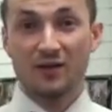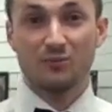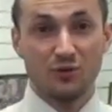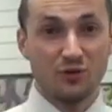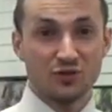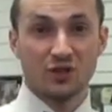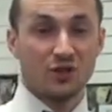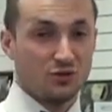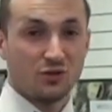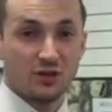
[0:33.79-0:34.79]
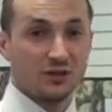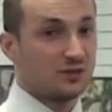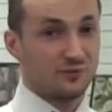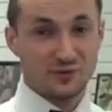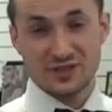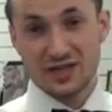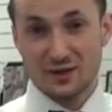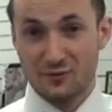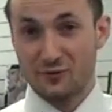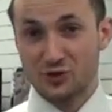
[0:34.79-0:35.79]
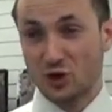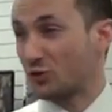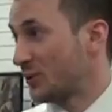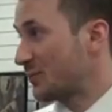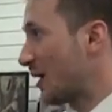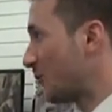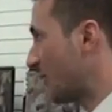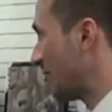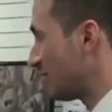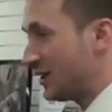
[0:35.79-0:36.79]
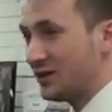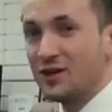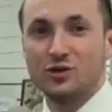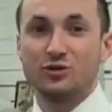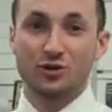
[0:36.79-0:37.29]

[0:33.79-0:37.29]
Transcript: computers, you can visit our showroom in Mount Waverley. You